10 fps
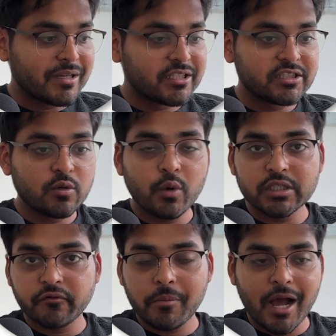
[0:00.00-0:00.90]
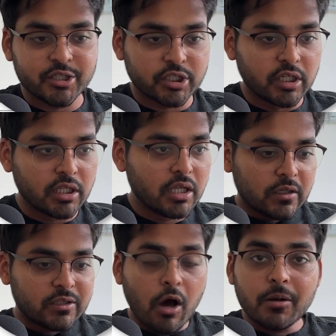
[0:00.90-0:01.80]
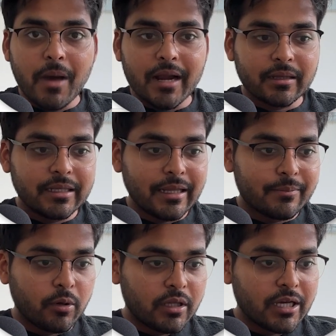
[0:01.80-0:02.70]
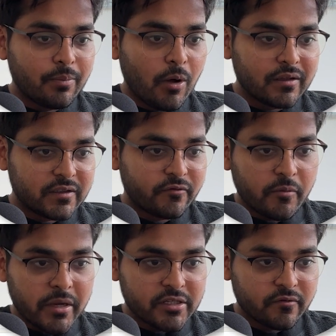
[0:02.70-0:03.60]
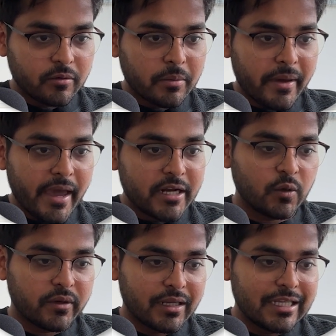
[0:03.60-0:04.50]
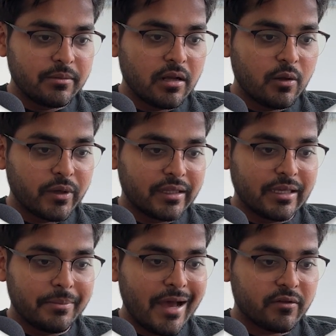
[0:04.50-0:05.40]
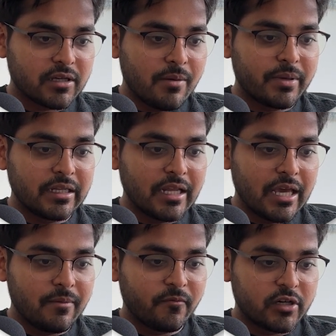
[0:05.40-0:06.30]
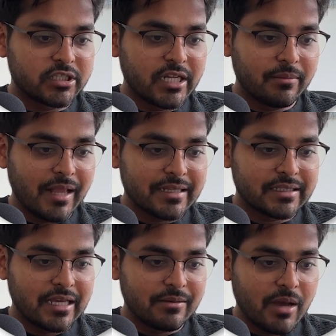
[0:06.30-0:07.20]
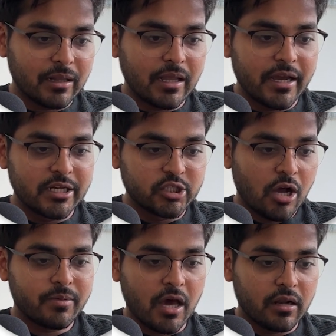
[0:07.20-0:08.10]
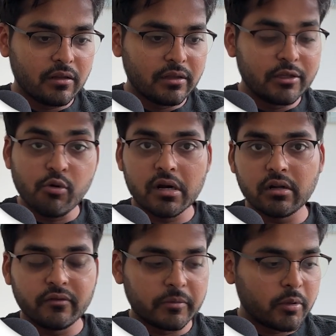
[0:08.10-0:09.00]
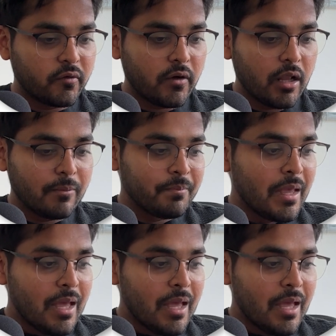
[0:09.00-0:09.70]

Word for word: extension widget for Magical. It's automatically like pulling up all this information from the page. So we get email, we get the about company name, first name, last name, headline, job title, URL of the profile.